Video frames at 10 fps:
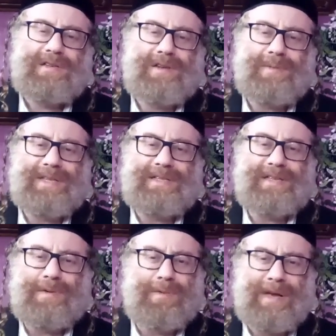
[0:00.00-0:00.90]
So,
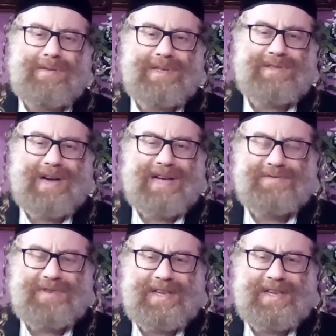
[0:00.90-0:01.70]
but uh, one, once you ask